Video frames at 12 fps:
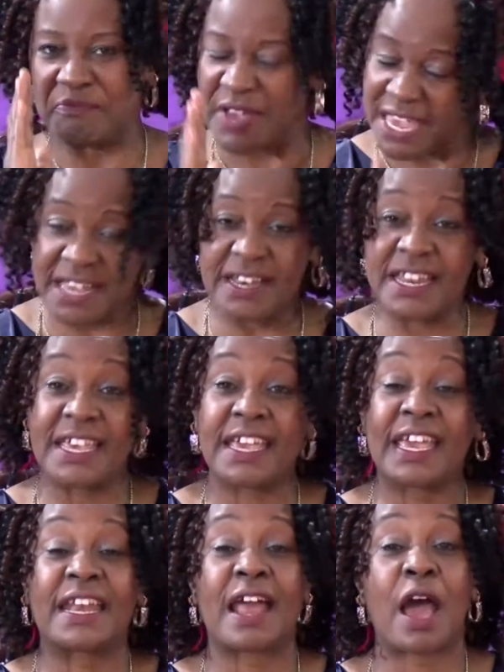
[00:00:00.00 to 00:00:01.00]
healing
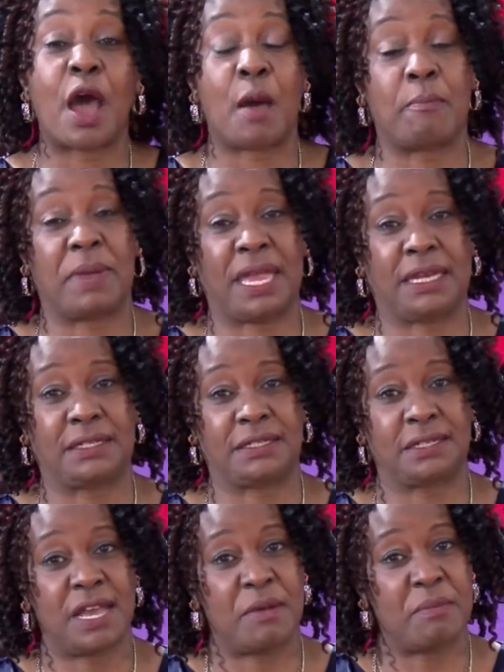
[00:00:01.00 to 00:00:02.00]
can happen.
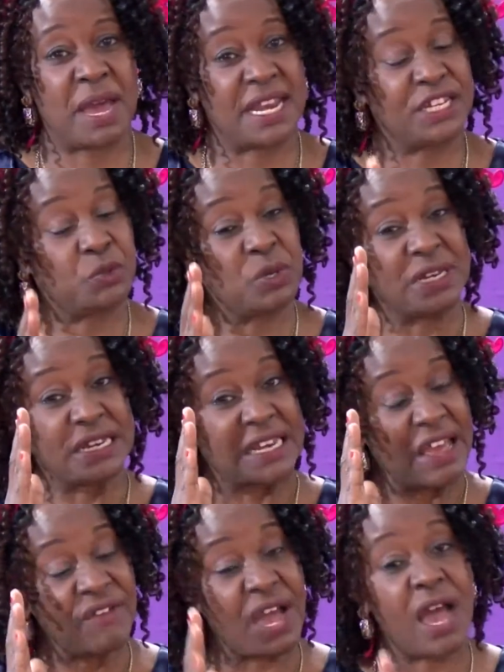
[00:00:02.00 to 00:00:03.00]
But it will
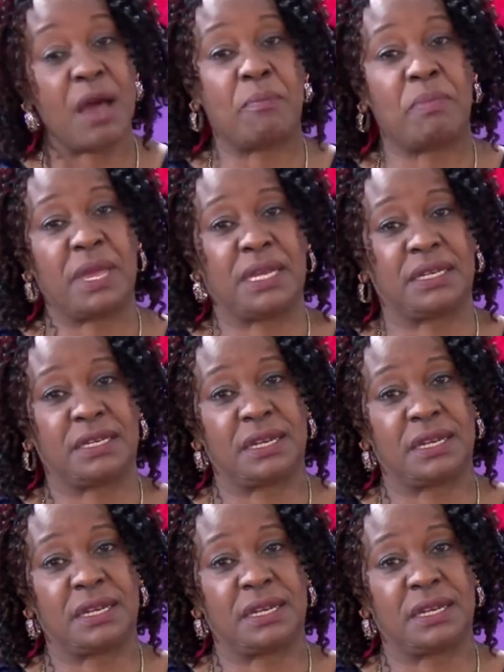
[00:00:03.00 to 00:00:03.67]
never happen